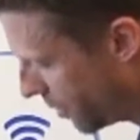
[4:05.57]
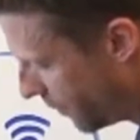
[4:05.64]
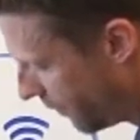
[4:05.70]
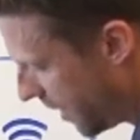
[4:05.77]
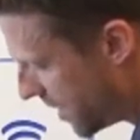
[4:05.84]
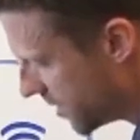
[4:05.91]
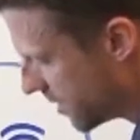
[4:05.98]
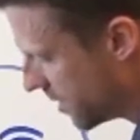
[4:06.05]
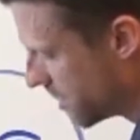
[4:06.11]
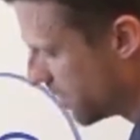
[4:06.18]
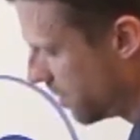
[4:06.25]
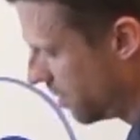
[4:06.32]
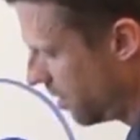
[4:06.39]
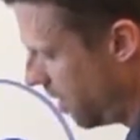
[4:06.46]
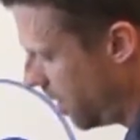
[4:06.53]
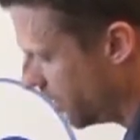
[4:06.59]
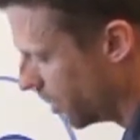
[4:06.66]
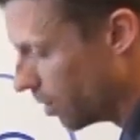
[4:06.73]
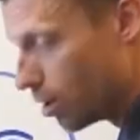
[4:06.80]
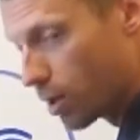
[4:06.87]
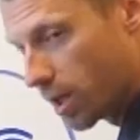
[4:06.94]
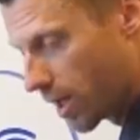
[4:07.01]
devices on the
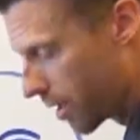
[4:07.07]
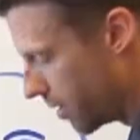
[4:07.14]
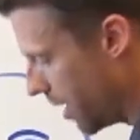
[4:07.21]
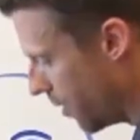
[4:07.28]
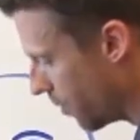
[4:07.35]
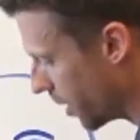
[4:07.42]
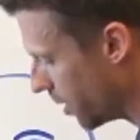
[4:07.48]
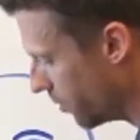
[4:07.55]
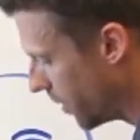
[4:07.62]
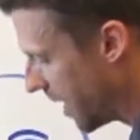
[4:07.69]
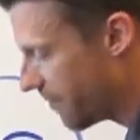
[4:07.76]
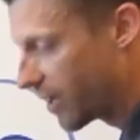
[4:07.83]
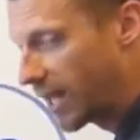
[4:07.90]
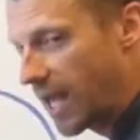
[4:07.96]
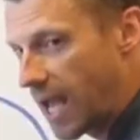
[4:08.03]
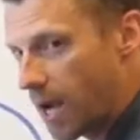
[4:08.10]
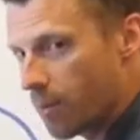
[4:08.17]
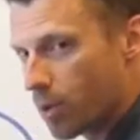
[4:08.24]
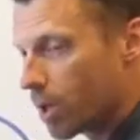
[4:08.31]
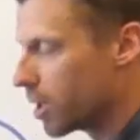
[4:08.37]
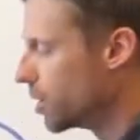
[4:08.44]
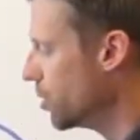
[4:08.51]
local area network. We have a
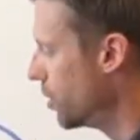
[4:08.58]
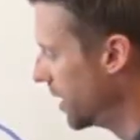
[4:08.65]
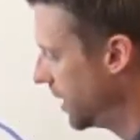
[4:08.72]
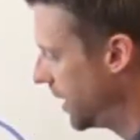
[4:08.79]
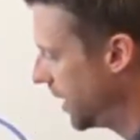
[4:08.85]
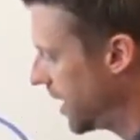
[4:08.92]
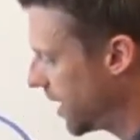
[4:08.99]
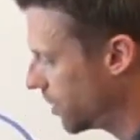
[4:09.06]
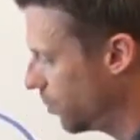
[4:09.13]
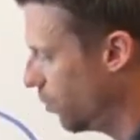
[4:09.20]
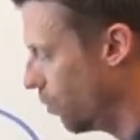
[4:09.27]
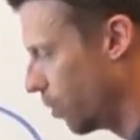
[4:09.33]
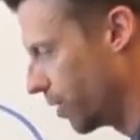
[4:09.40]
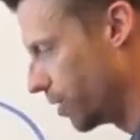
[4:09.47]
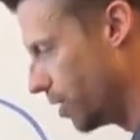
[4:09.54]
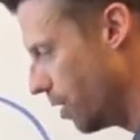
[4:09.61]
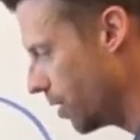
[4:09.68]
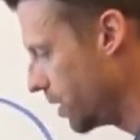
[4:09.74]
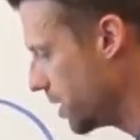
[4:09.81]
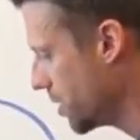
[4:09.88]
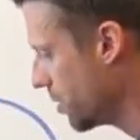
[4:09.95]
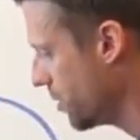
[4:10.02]
camera. You could connect with no
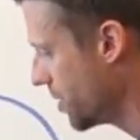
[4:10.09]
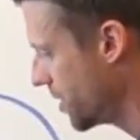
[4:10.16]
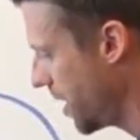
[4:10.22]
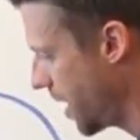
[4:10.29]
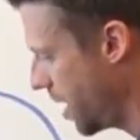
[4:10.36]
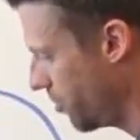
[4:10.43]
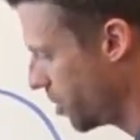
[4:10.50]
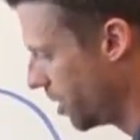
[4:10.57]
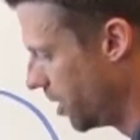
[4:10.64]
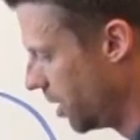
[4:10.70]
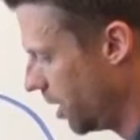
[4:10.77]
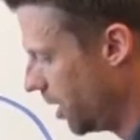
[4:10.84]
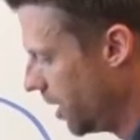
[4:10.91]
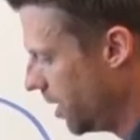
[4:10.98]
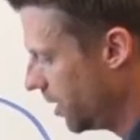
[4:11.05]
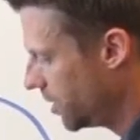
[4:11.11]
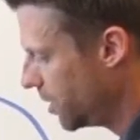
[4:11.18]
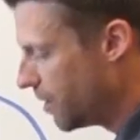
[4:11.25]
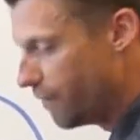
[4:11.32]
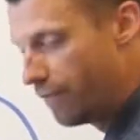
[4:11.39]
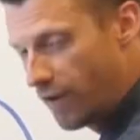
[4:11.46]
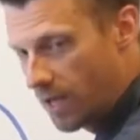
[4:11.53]
additional setup to
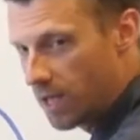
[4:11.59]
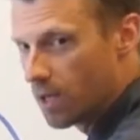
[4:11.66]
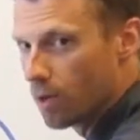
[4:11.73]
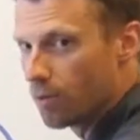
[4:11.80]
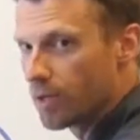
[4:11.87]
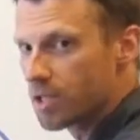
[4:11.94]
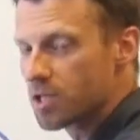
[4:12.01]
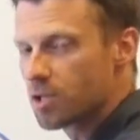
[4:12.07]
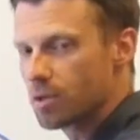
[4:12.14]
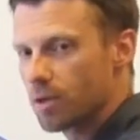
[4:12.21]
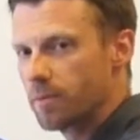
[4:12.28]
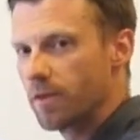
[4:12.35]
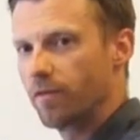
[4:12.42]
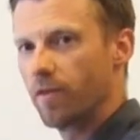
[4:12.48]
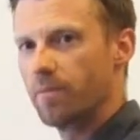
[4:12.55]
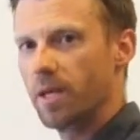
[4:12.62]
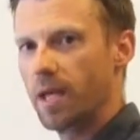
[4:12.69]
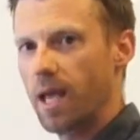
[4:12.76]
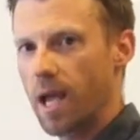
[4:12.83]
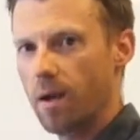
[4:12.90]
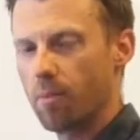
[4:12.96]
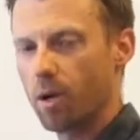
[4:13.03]
the video that's streaming from the
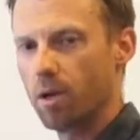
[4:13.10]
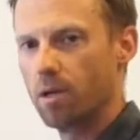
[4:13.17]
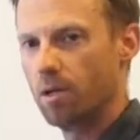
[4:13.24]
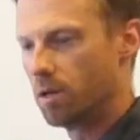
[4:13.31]
camera,